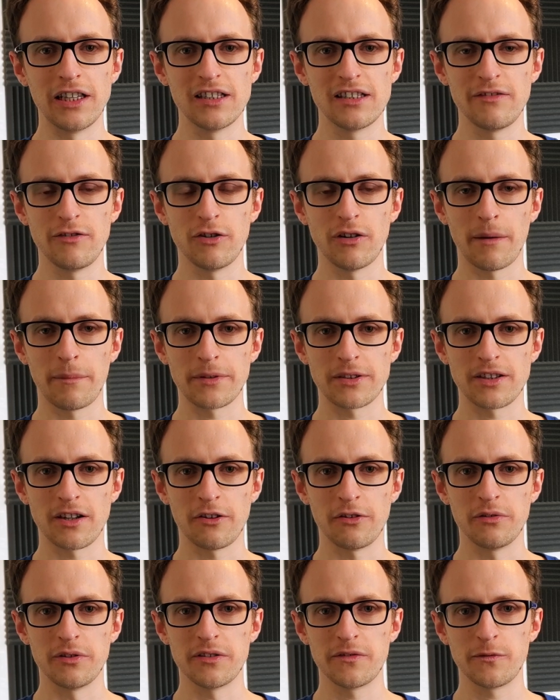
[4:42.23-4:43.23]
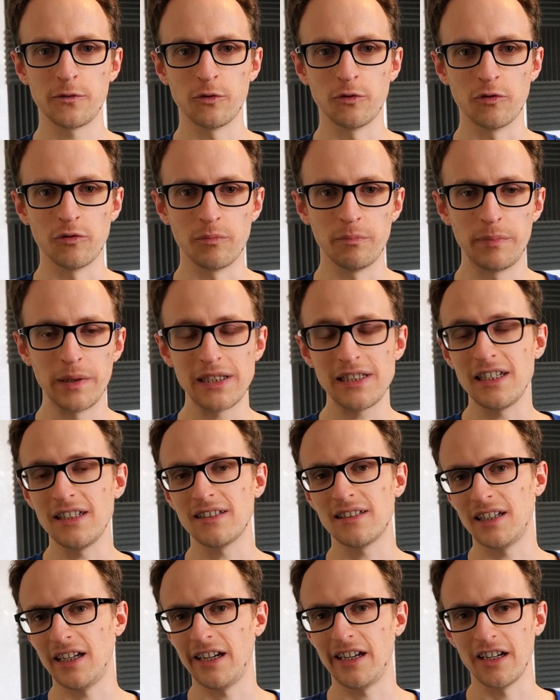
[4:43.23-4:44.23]
interview episodes for busy
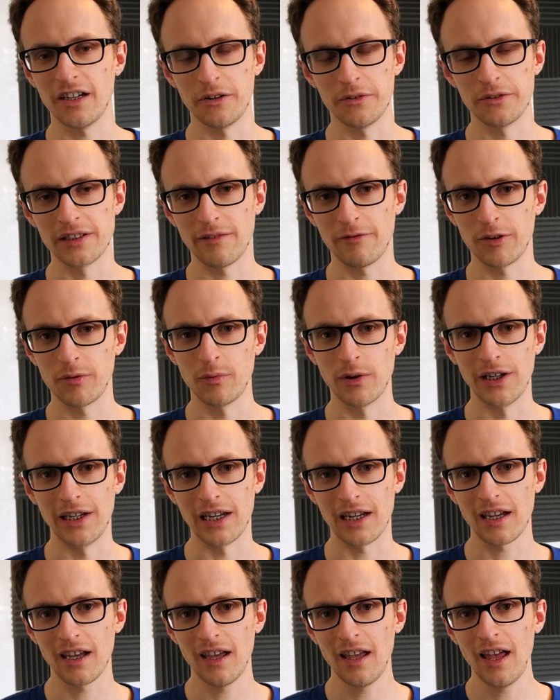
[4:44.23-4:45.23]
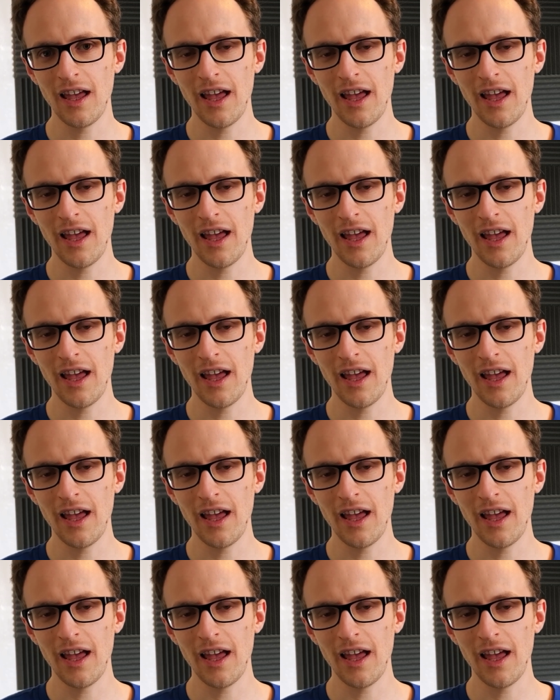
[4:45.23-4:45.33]
CEOs every week.